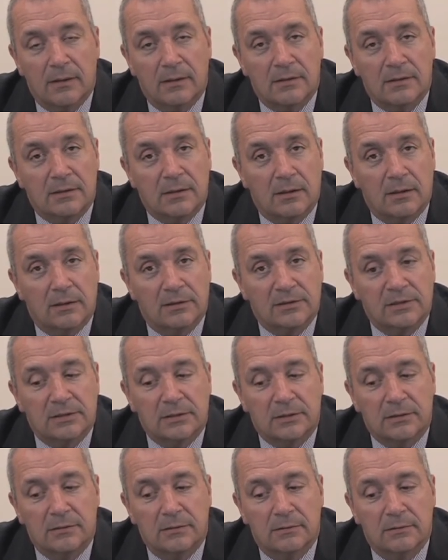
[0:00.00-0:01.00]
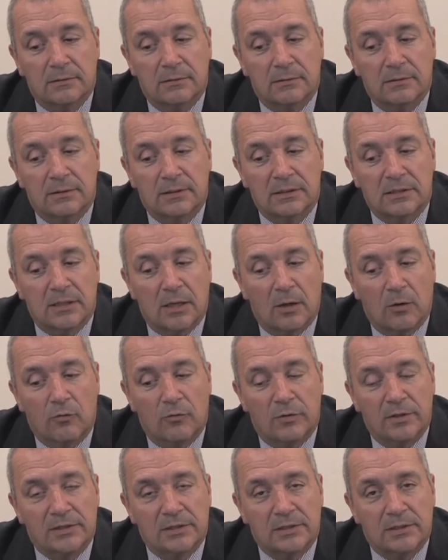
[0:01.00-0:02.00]
Task is low
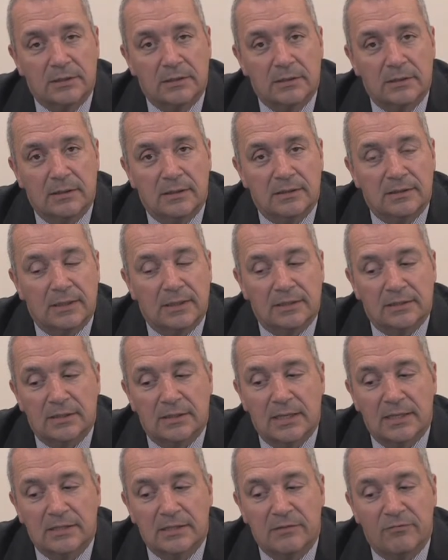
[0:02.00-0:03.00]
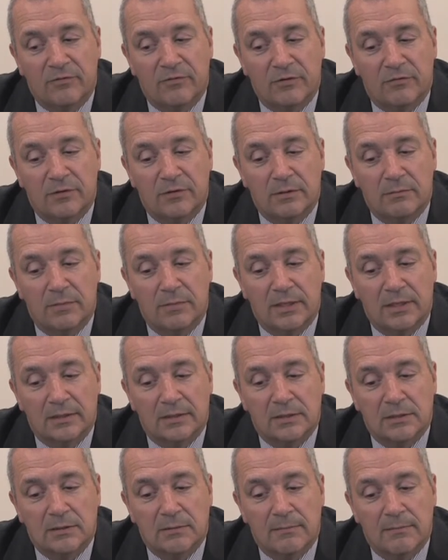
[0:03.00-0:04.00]
risk and takes less than 15
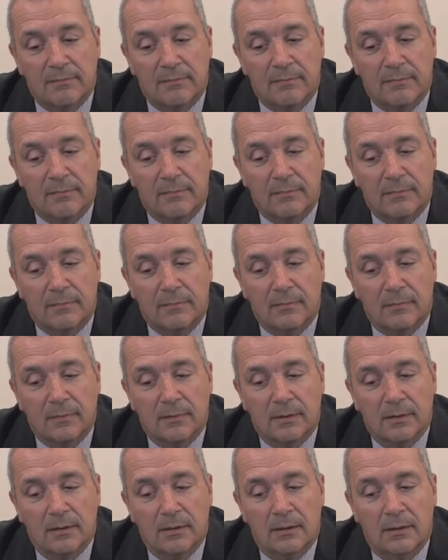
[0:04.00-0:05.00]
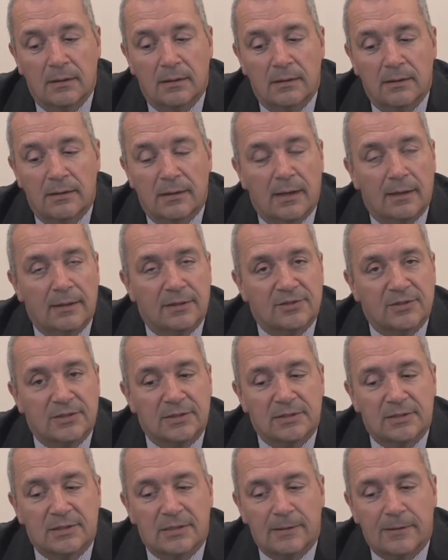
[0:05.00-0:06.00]
minutes. Now let's
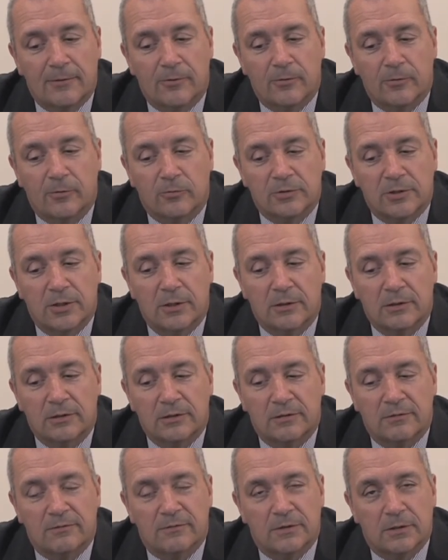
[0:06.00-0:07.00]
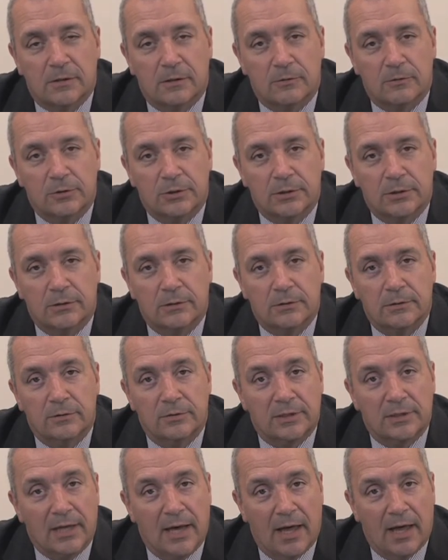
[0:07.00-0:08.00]
consider an alternative solution
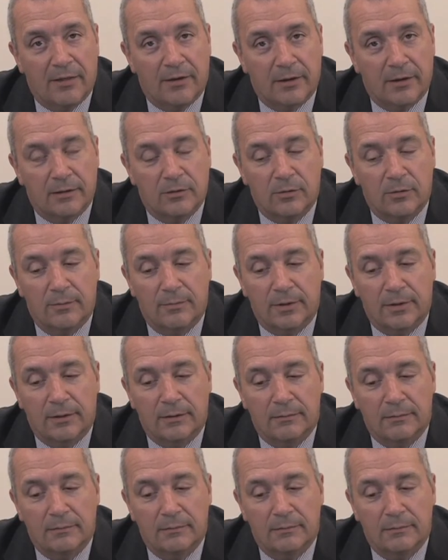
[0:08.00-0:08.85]
using other equipment.